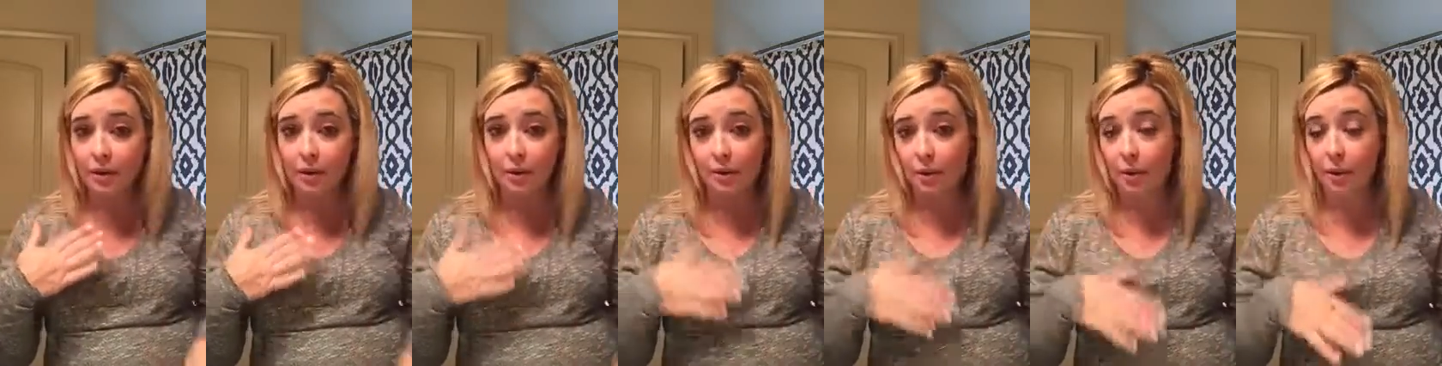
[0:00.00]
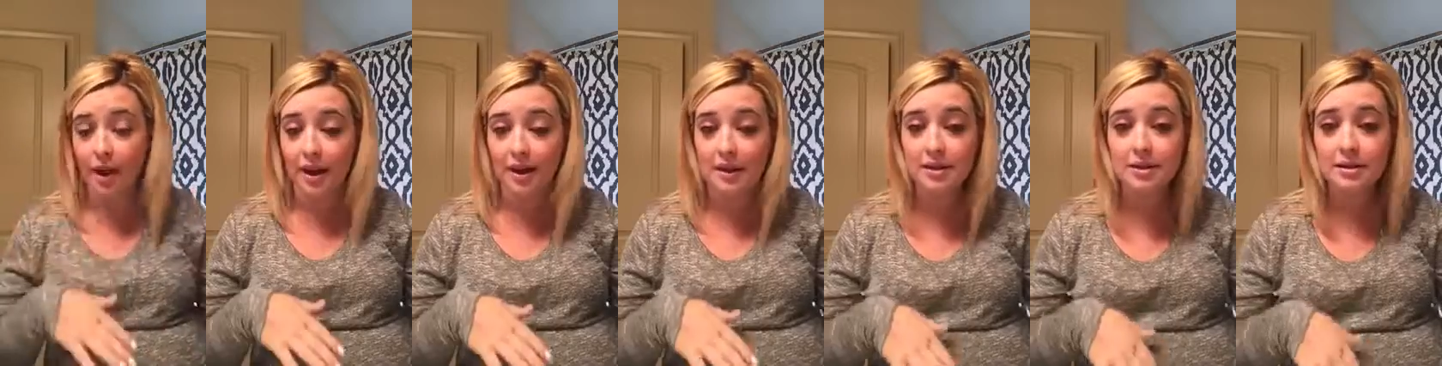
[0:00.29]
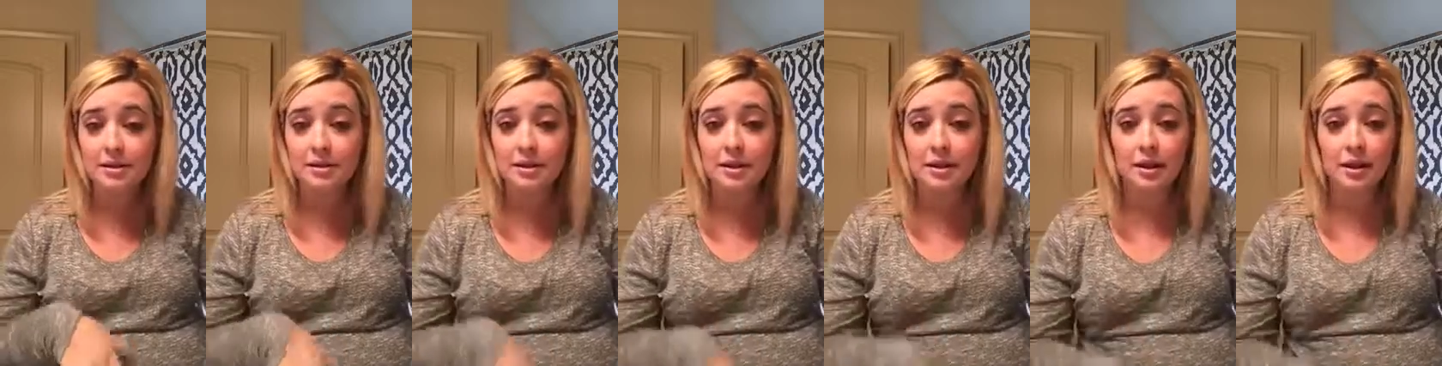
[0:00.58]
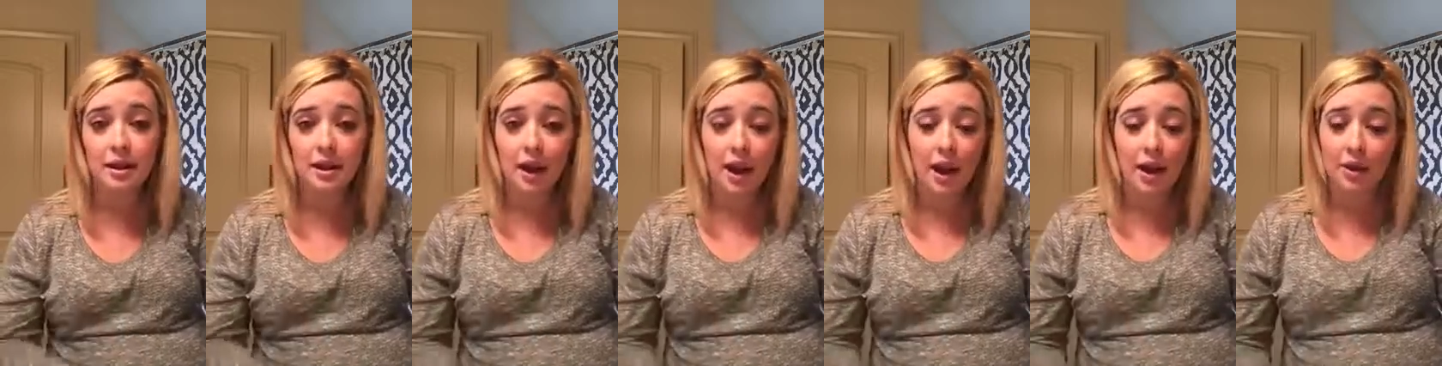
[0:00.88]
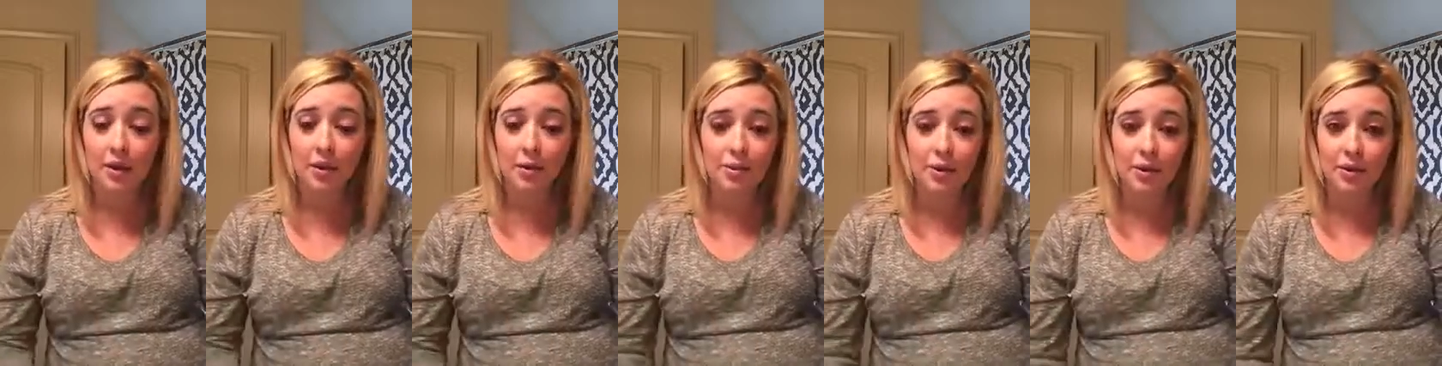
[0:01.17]
was,
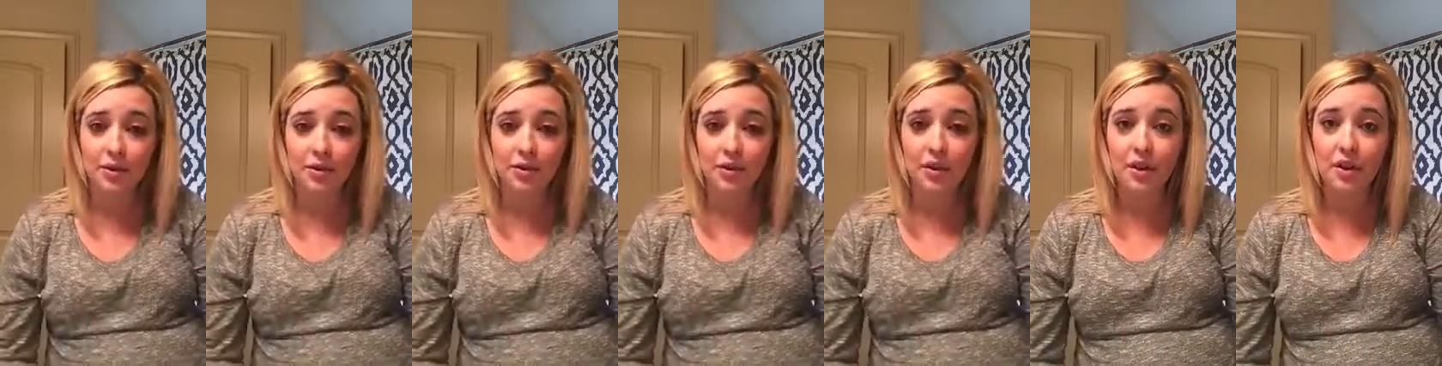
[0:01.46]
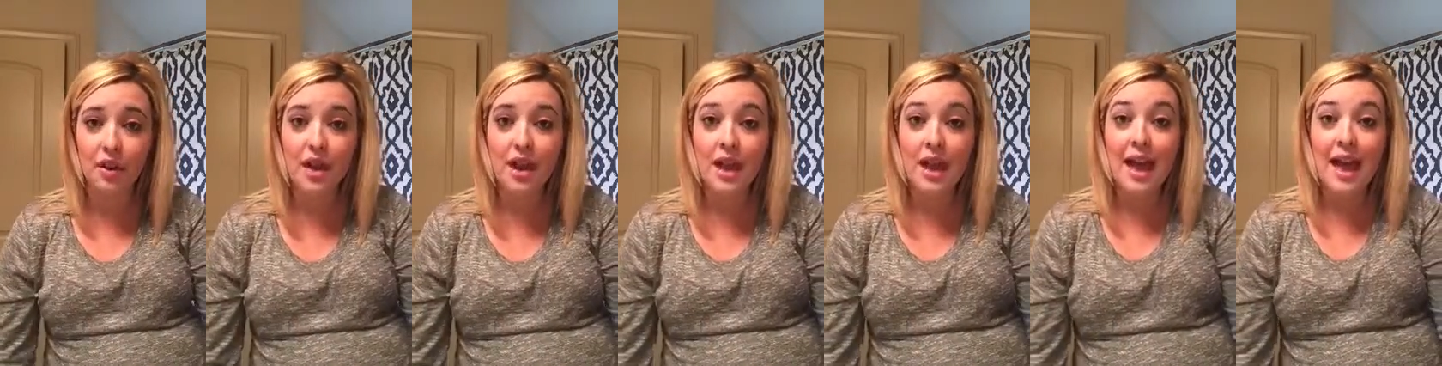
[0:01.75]
how beautiful.